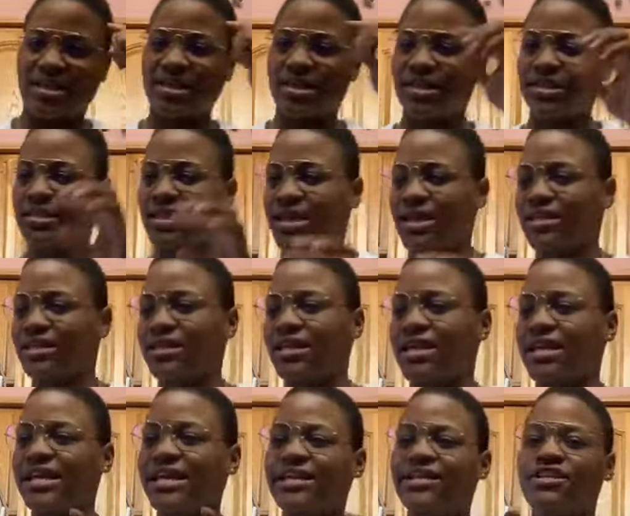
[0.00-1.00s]
and I think that
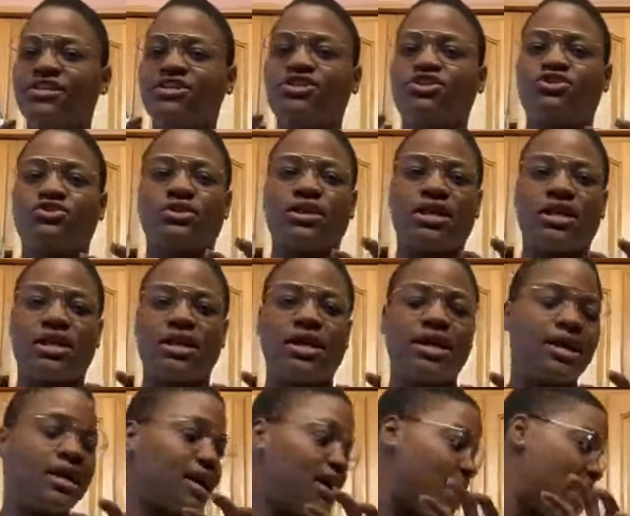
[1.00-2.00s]
the
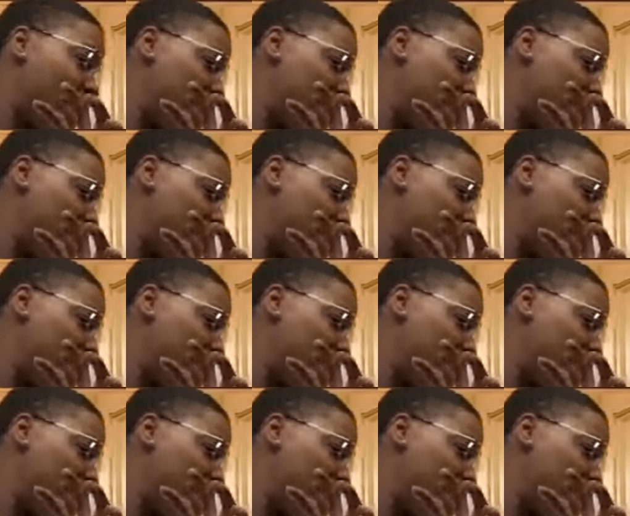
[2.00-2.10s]
industry